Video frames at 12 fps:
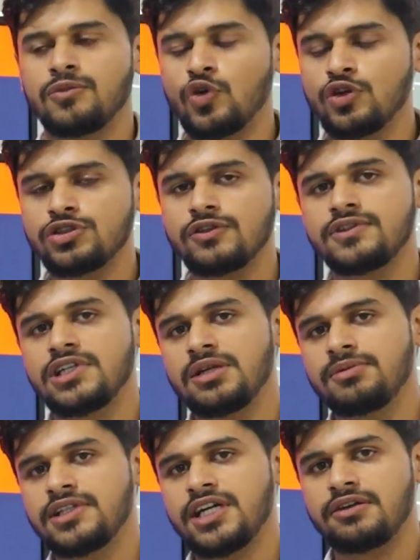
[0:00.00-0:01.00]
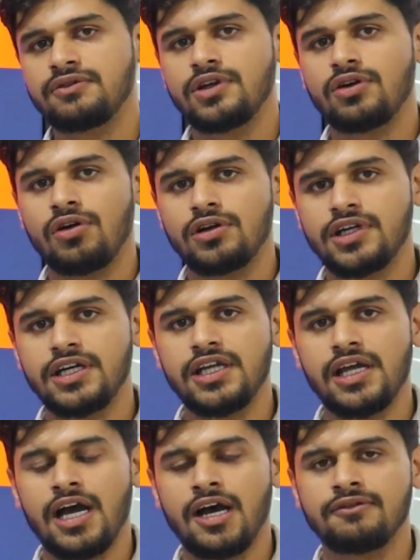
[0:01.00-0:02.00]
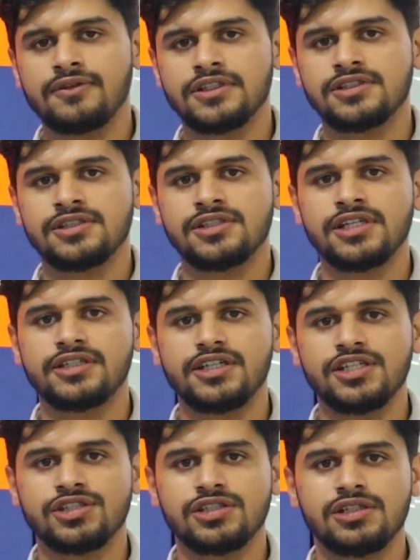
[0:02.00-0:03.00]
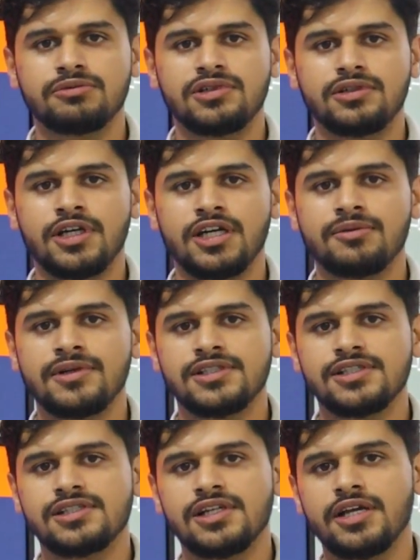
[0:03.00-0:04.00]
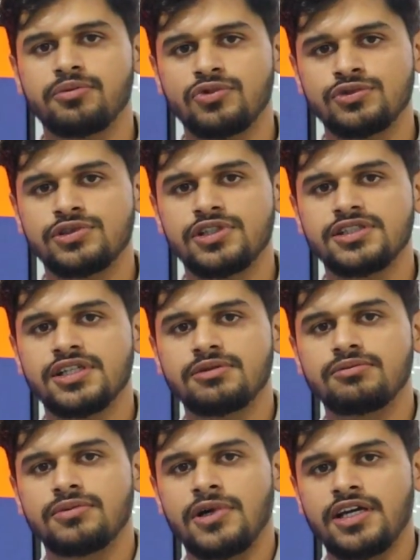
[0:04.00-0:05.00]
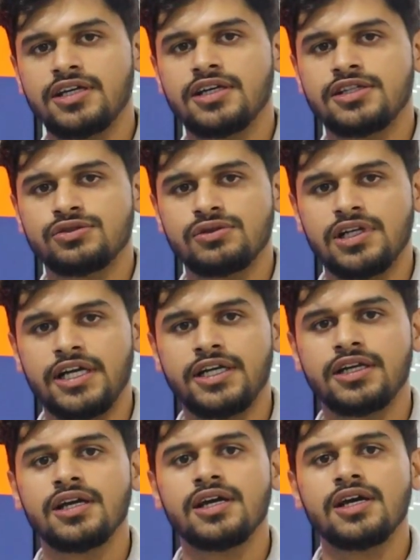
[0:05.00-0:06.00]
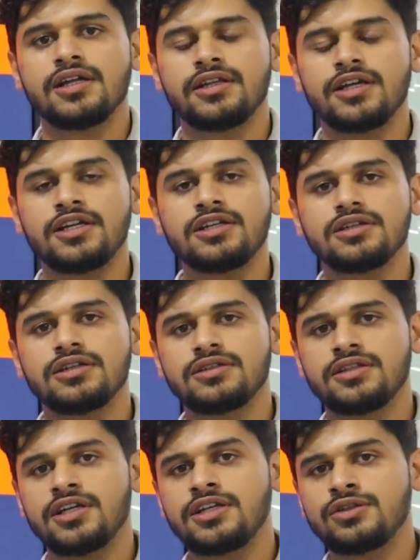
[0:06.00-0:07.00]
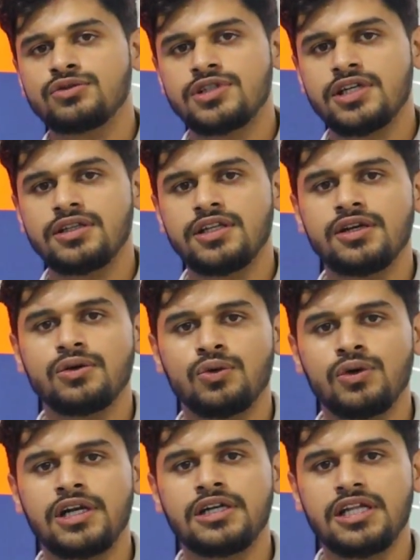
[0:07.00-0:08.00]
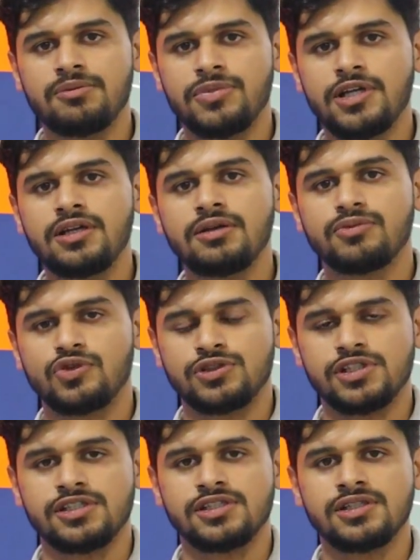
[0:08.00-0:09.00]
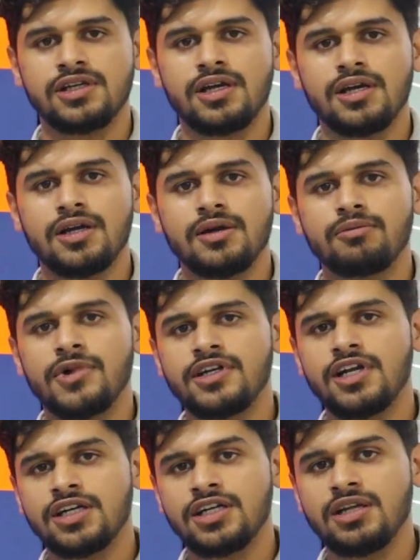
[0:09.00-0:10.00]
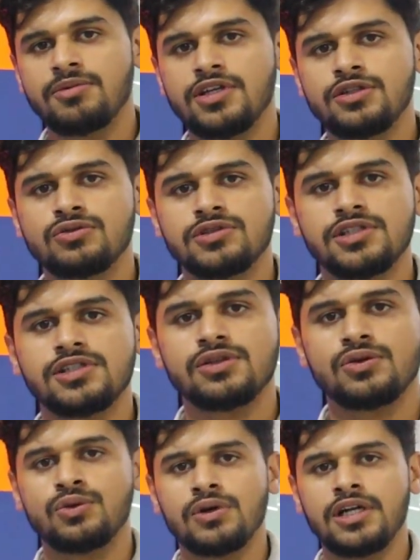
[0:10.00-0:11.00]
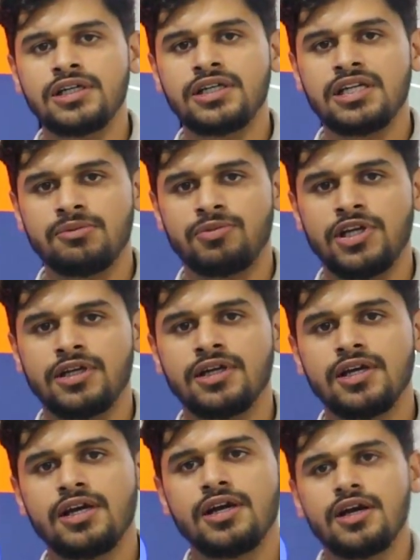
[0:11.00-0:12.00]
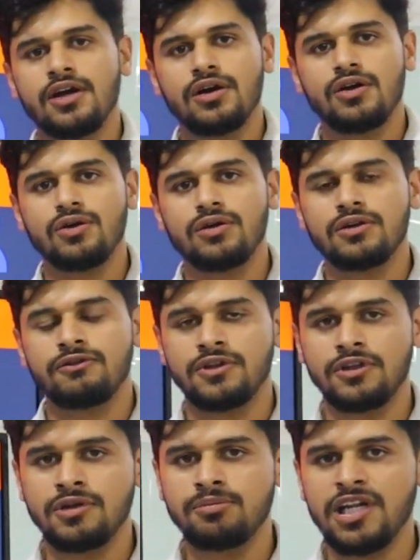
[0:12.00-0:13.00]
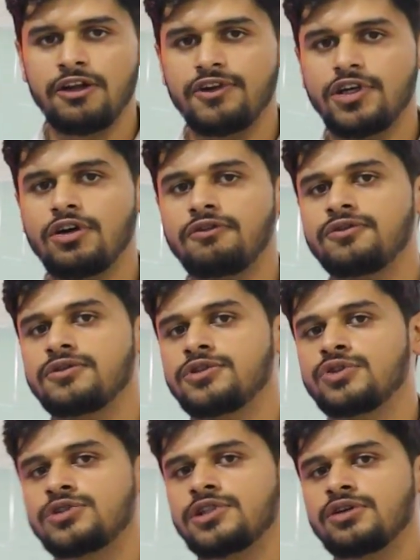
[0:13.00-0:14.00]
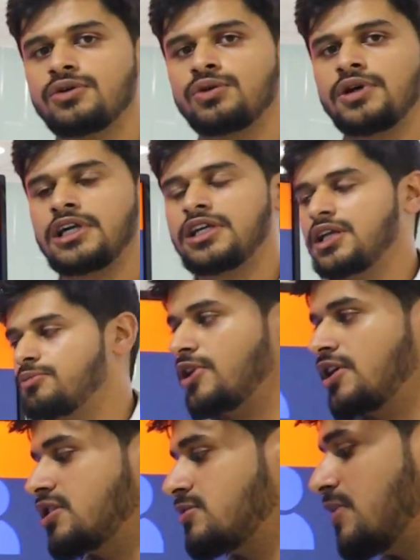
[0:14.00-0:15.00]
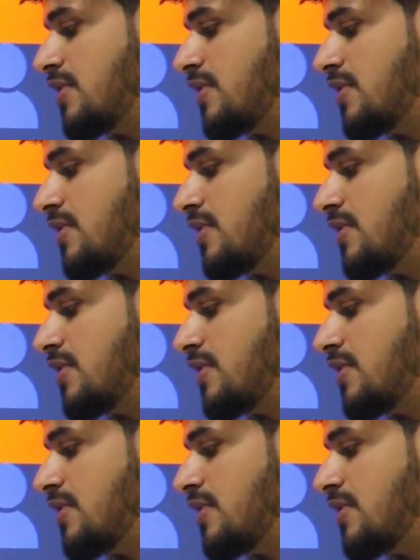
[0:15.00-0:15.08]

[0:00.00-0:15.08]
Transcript: Most of the DB that we already have existing traditional databases like Postgres and MySQL, they are using the OLTP process, but DuckDB uses OLTP. The benefit of using OLTP is